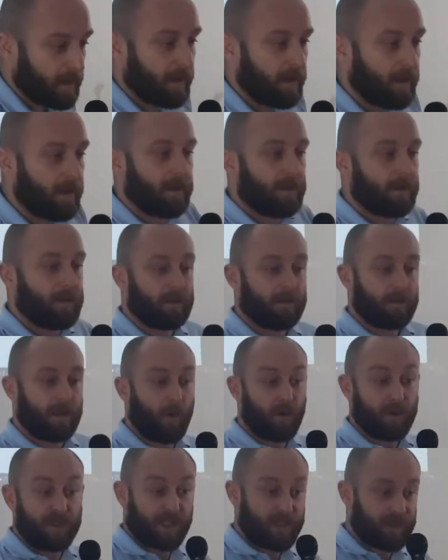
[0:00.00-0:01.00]
I will
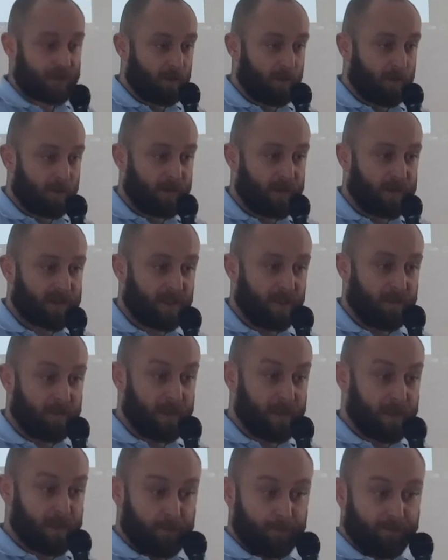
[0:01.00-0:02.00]
just zoom on this image
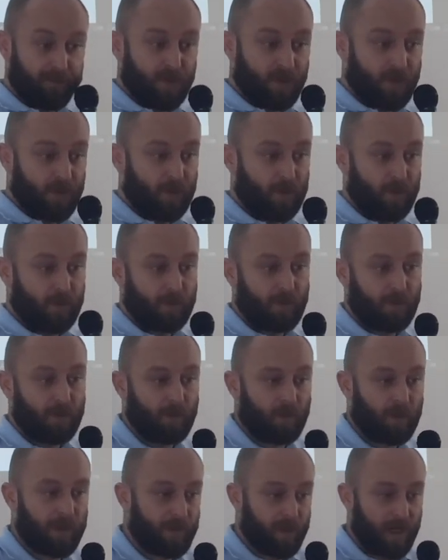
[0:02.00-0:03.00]
to where
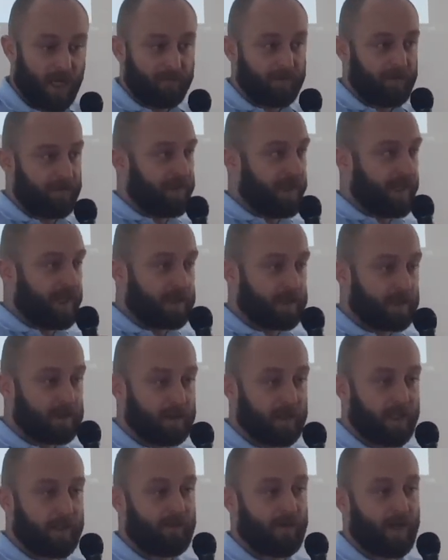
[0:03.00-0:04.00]
you have a vehicle and
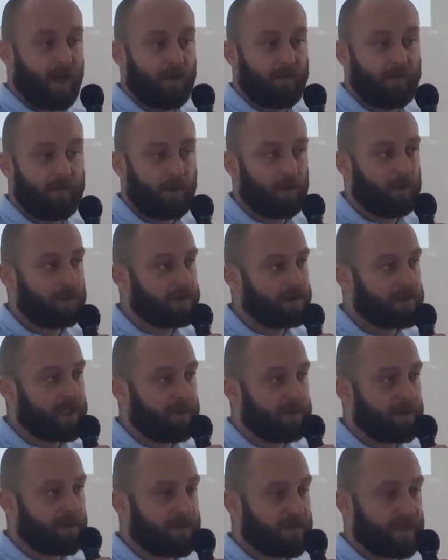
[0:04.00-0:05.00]
you have all the type of
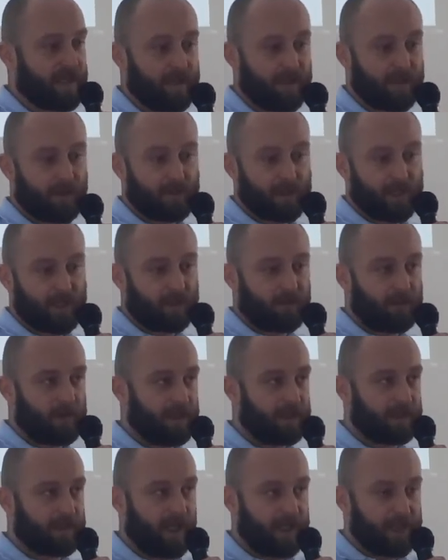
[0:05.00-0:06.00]
sensor that you can
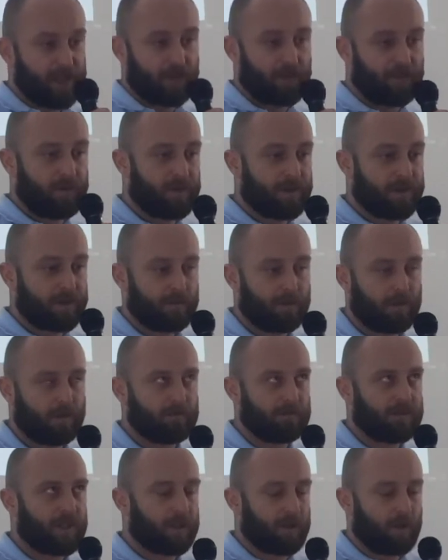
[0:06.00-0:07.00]
attach to this,
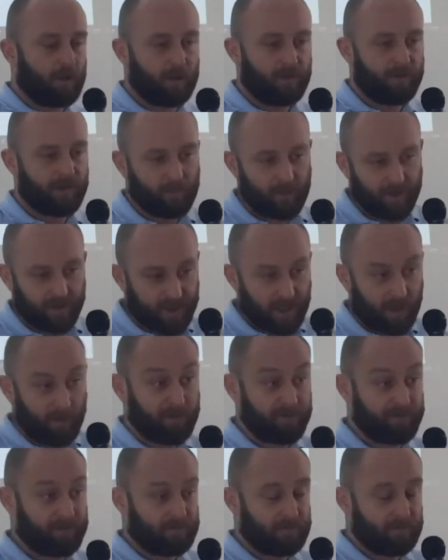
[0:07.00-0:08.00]
not all of them, but some of
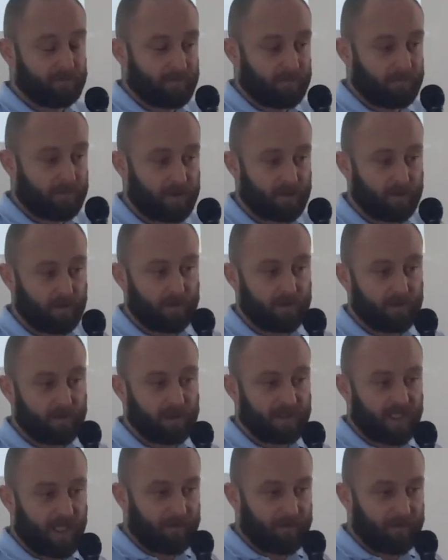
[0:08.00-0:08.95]
the type of